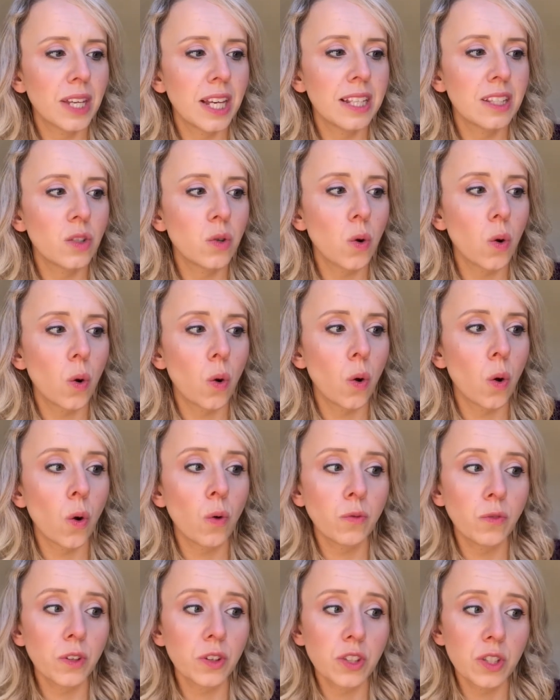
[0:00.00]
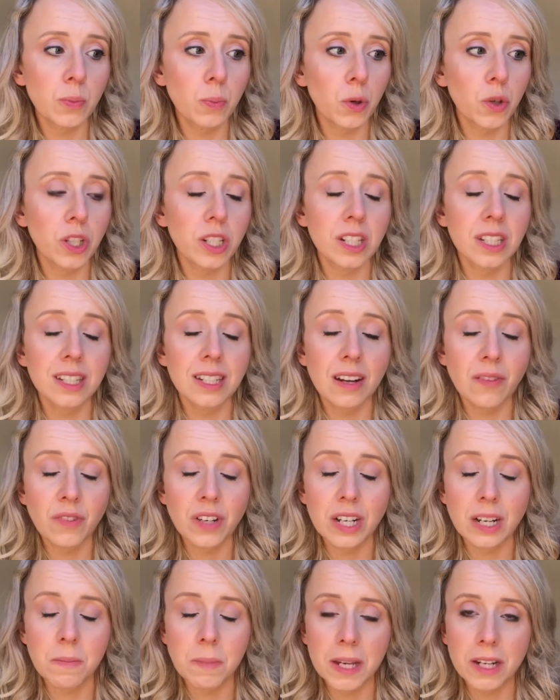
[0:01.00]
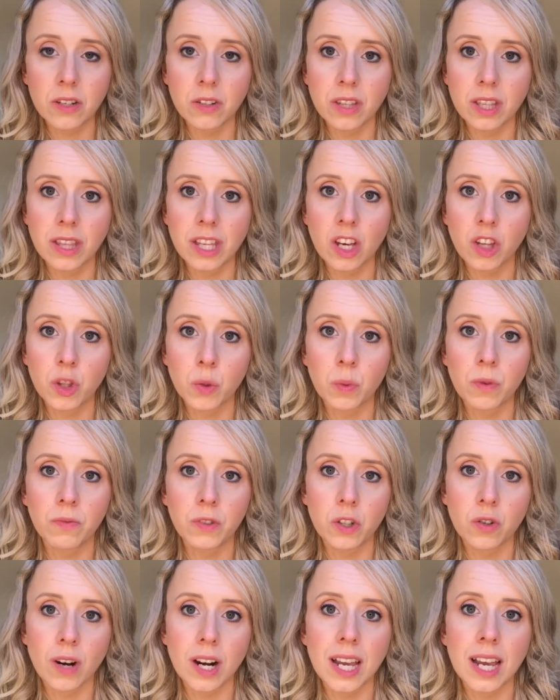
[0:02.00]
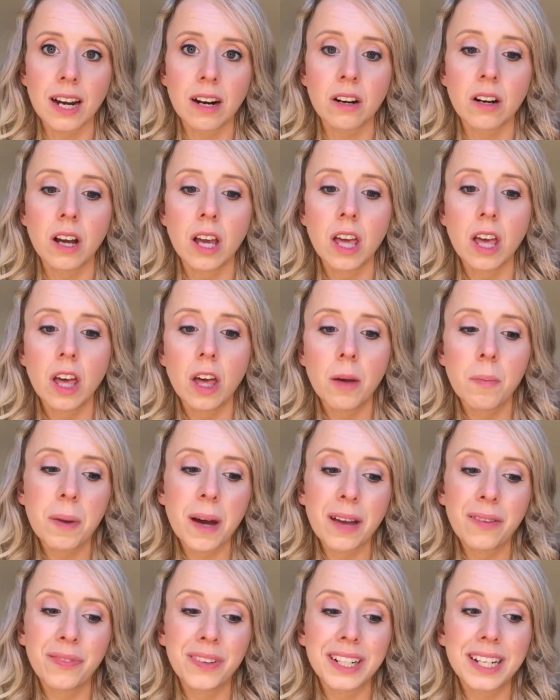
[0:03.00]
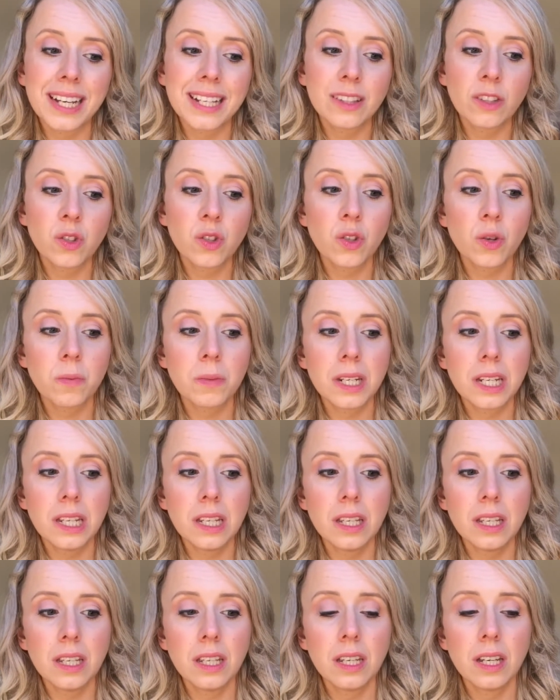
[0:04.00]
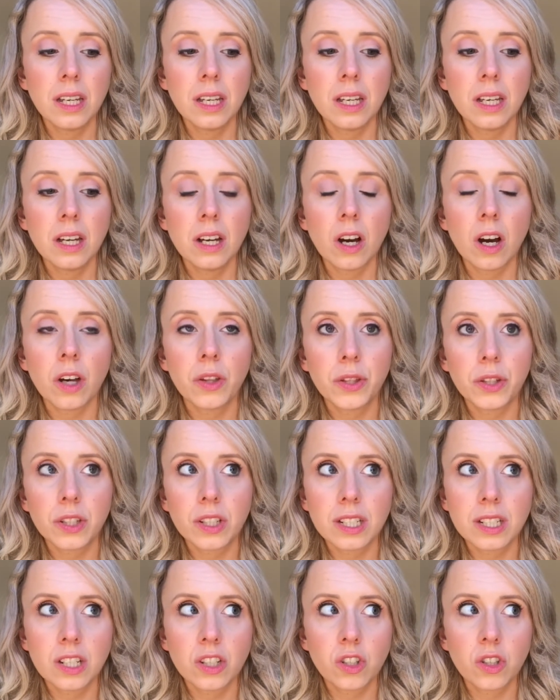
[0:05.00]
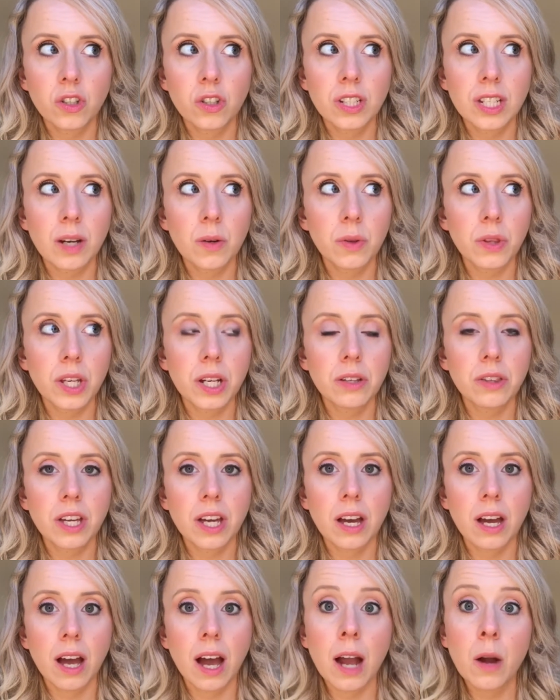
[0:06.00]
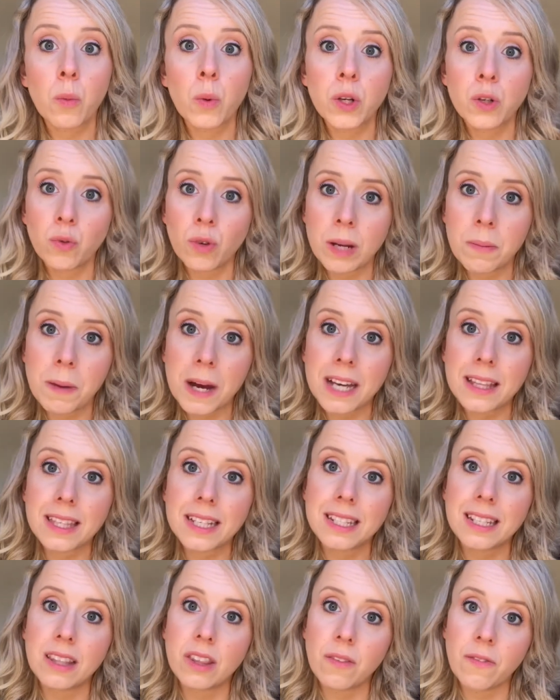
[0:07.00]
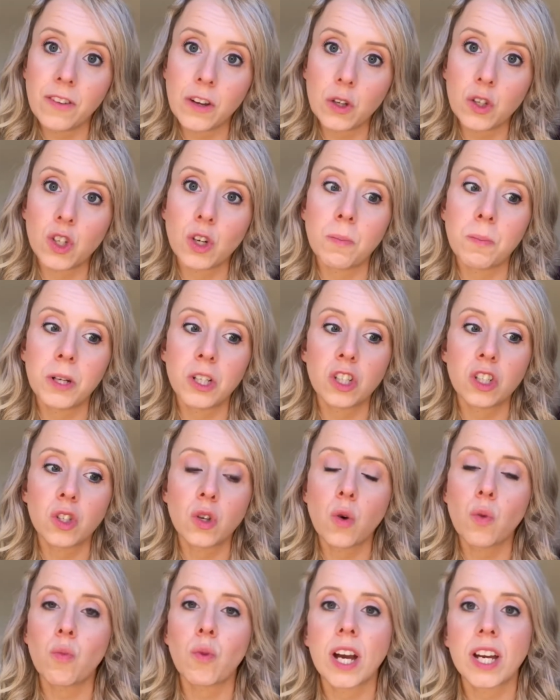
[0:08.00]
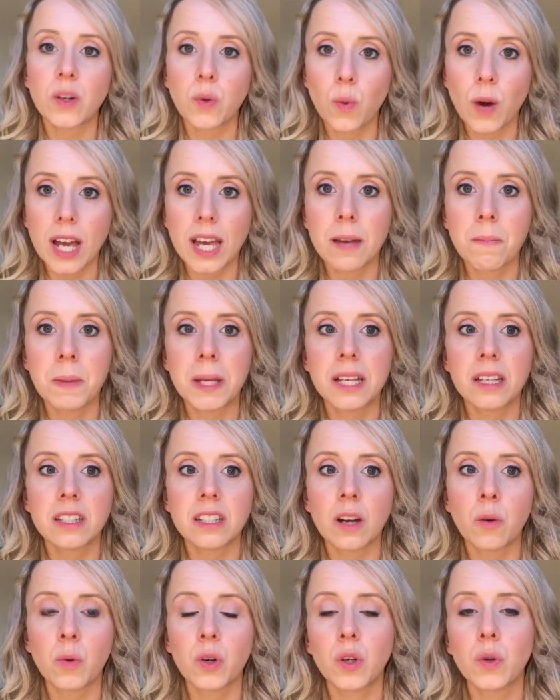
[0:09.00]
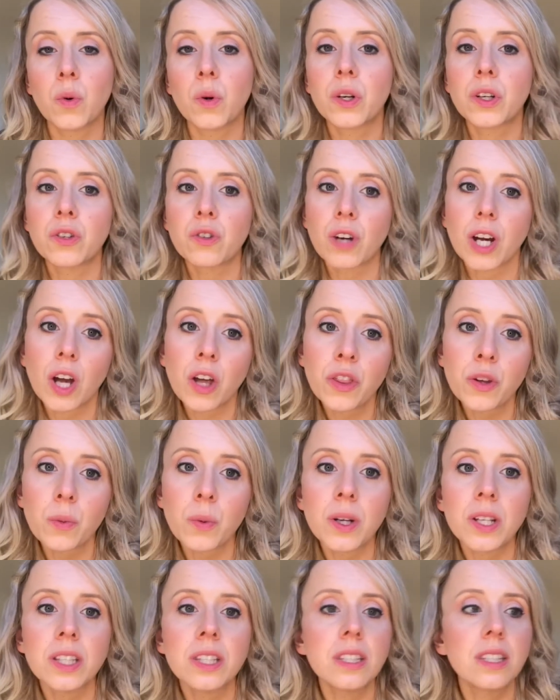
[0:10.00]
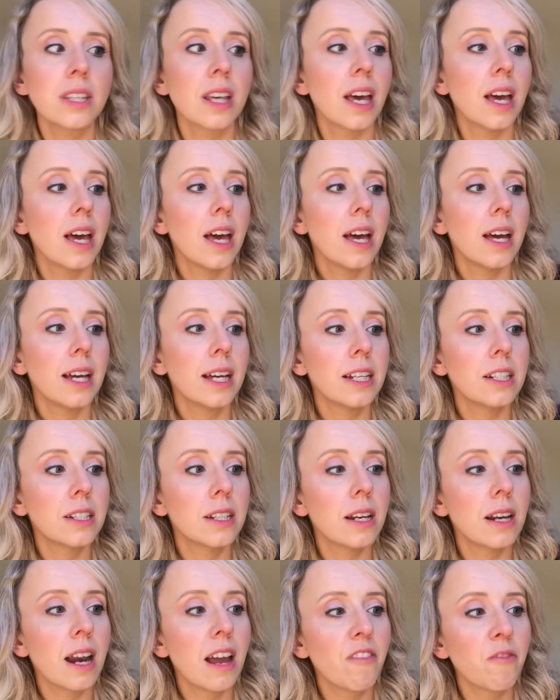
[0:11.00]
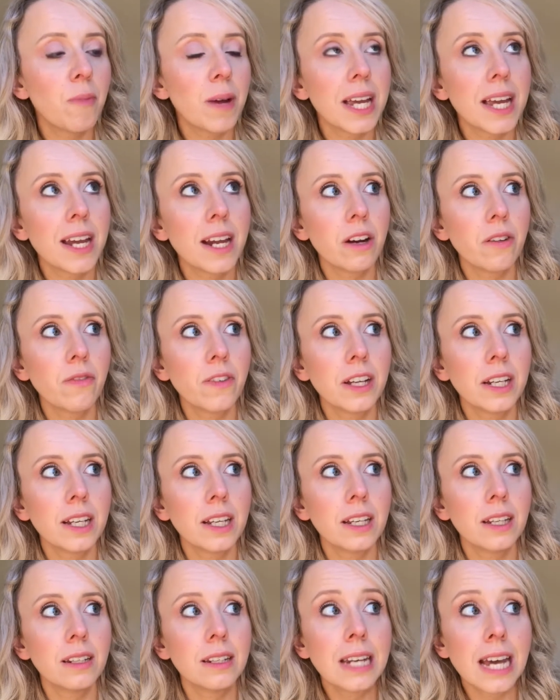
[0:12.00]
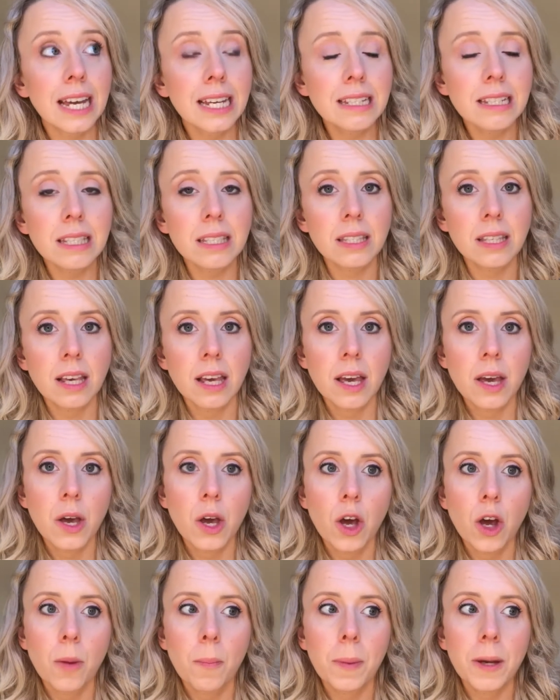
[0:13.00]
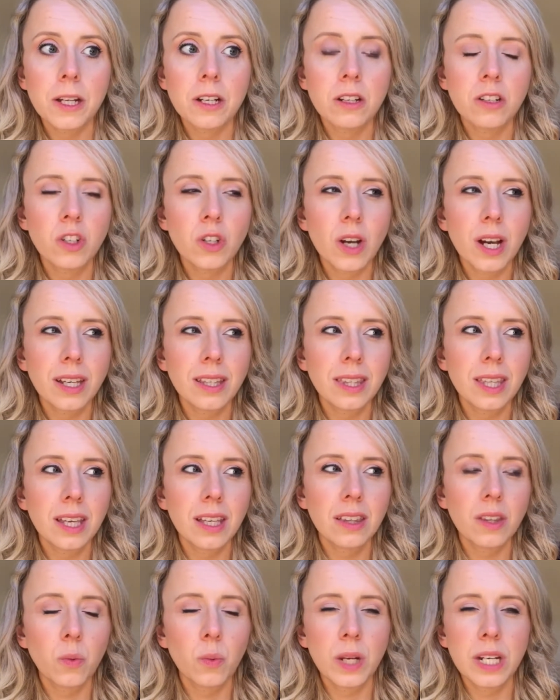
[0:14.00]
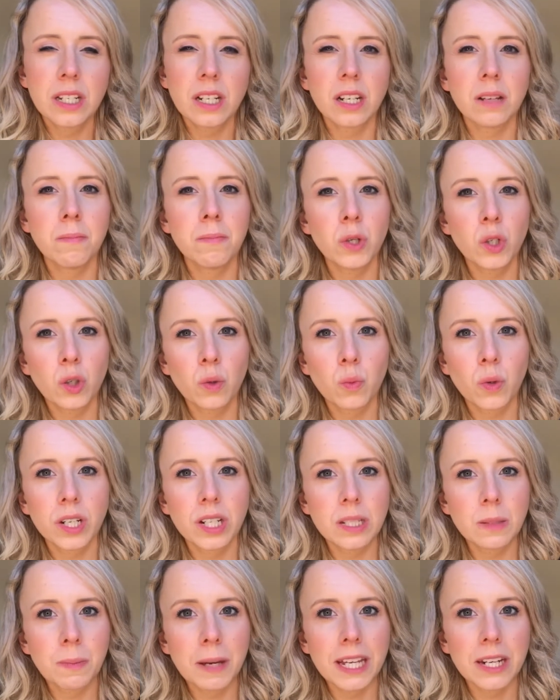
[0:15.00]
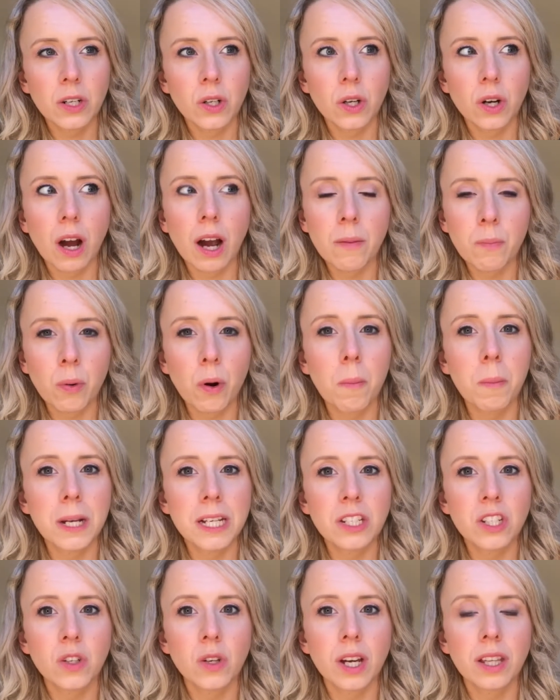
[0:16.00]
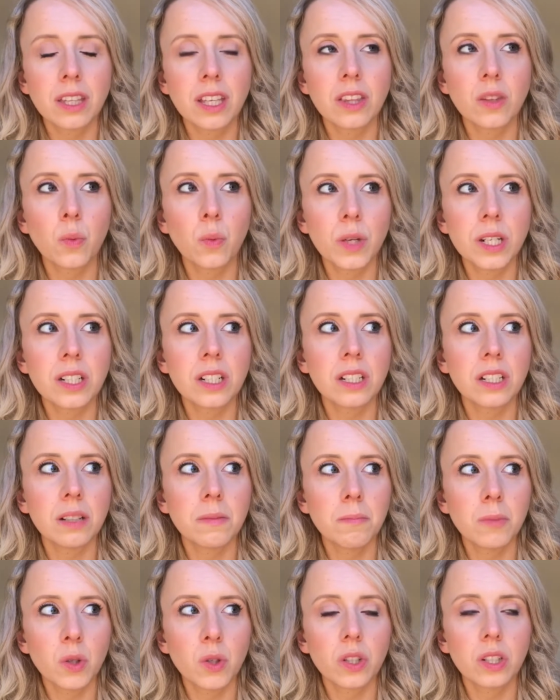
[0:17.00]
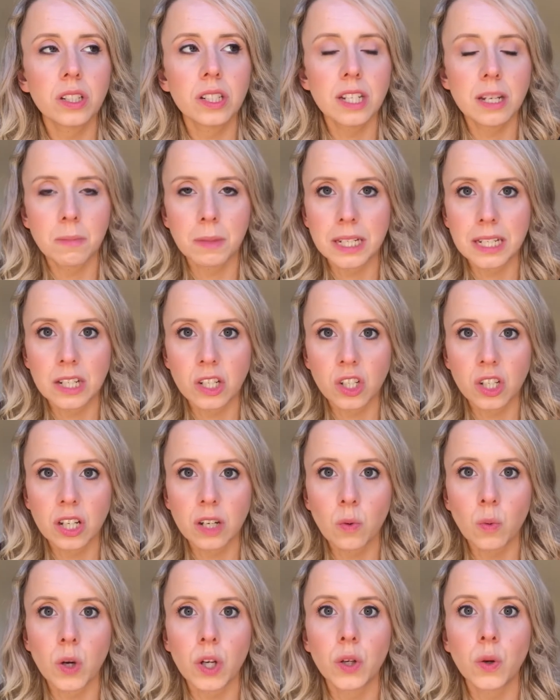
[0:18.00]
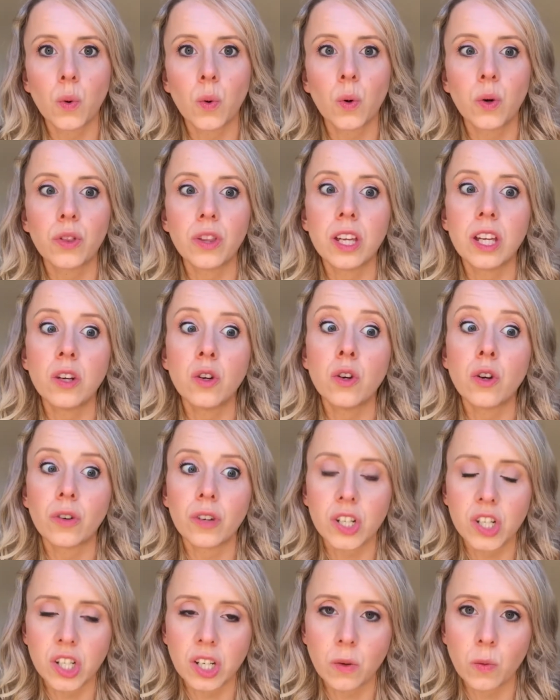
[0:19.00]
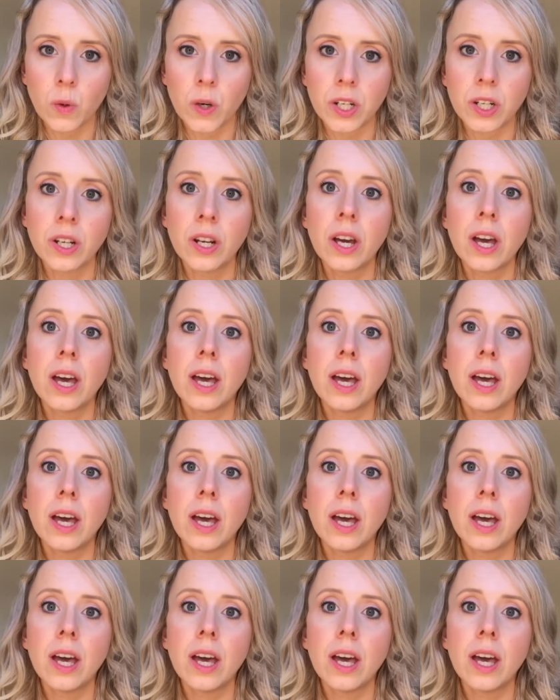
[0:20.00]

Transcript: It's not awful. This product is definitely better than the other one for dry hair, but I feel like there's so many other conditioners out there that I would rebuy this in the future, but just not right away, because I want to go out and try other ones. It left my hair feeling nice, but do I think the Windle and Middle one is better? I probably do. I think the Windle and Middle deep conditioning one, or the nourishing one,